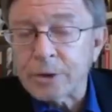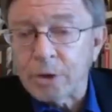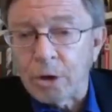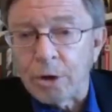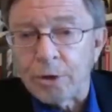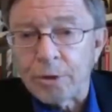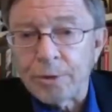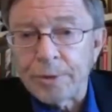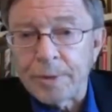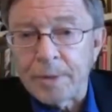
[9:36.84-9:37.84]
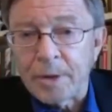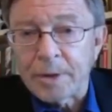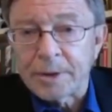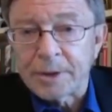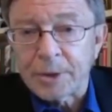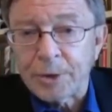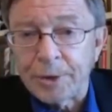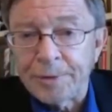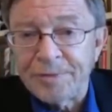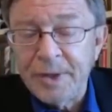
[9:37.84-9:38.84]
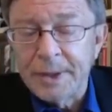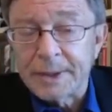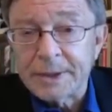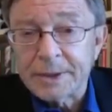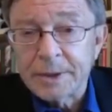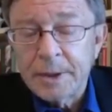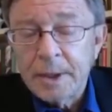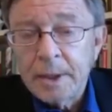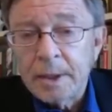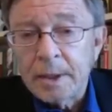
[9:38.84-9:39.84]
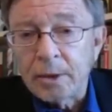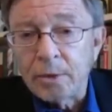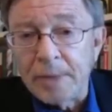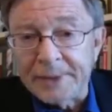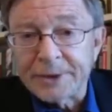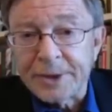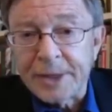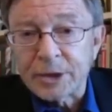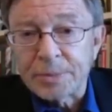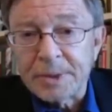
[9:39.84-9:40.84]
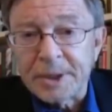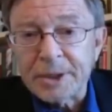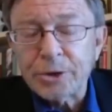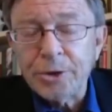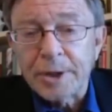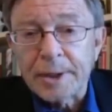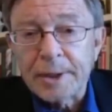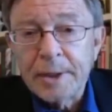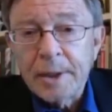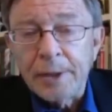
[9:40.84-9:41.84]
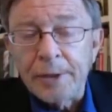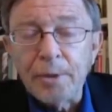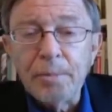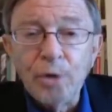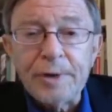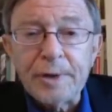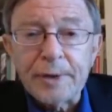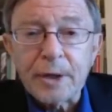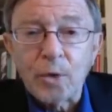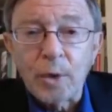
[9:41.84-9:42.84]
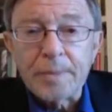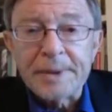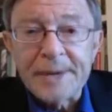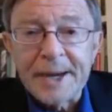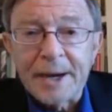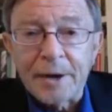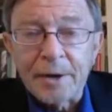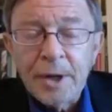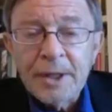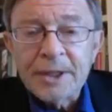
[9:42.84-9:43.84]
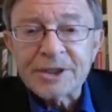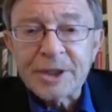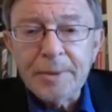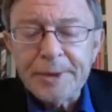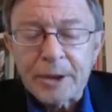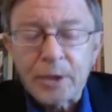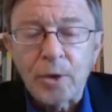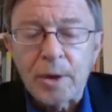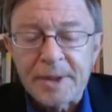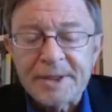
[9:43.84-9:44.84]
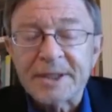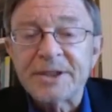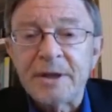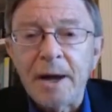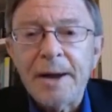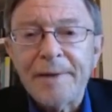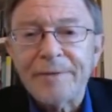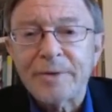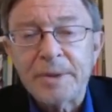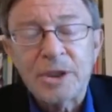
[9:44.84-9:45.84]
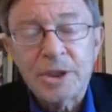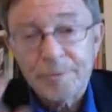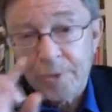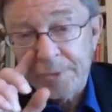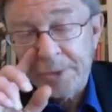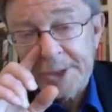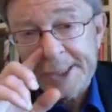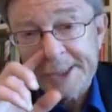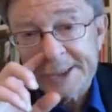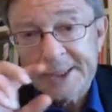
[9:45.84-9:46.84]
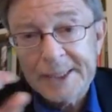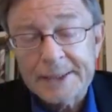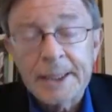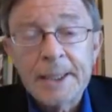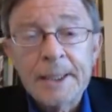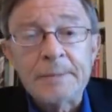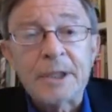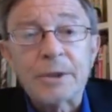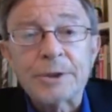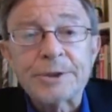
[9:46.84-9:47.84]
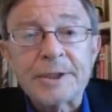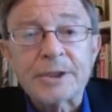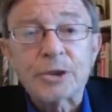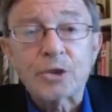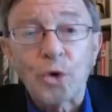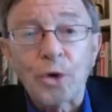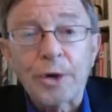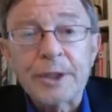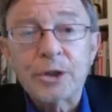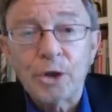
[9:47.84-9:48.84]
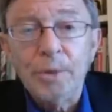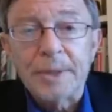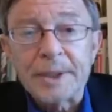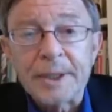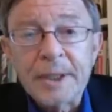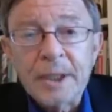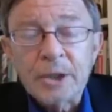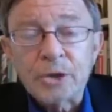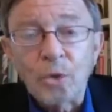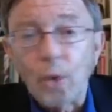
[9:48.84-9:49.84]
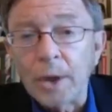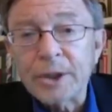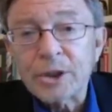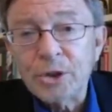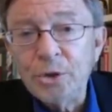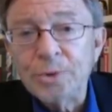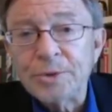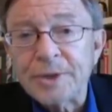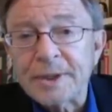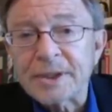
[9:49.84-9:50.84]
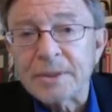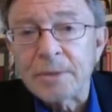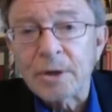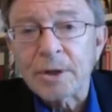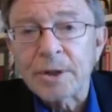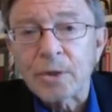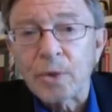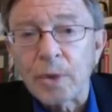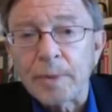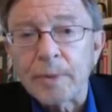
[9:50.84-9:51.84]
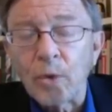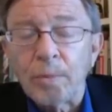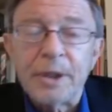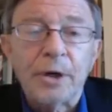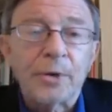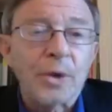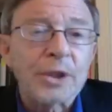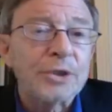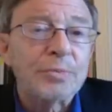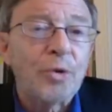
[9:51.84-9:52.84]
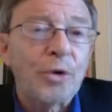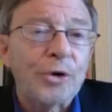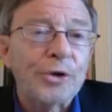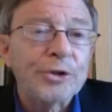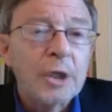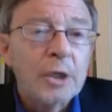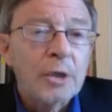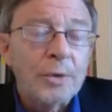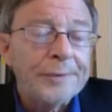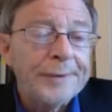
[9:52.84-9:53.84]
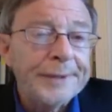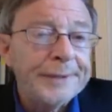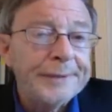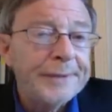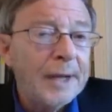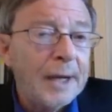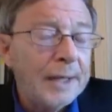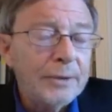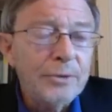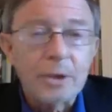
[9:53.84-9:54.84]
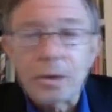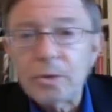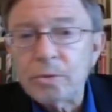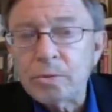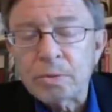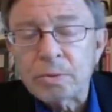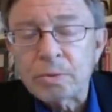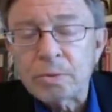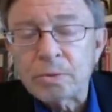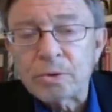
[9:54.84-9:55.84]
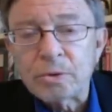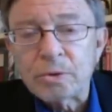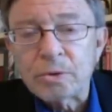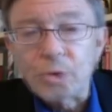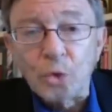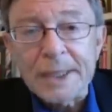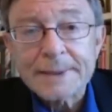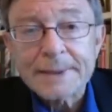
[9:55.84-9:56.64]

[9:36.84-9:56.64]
Carter, the American Secretary of Defense, who made this announcement yesterday, they're moving the equipment now. Some of the equipment does not have to be shipped from the United States because it's stored in Germany. So one assumes that this American equipment will be on Russia's borders within, I don't know, 2 weeks.